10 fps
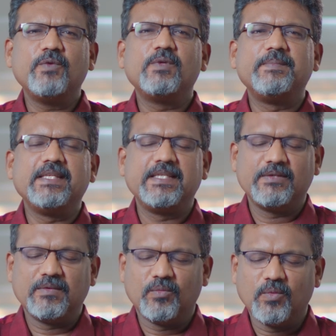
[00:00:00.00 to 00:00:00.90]
We will be
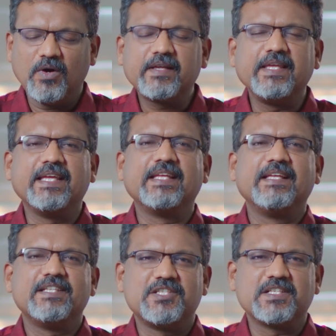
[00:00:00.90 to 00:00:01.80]
walking
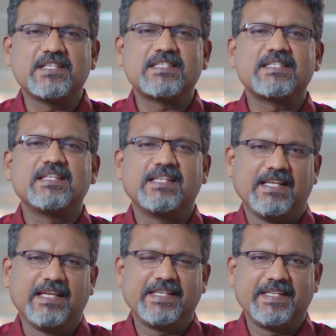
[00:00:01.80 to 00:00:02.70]
just
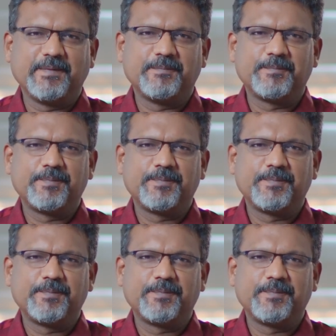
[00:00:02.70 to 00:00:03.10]
like Him.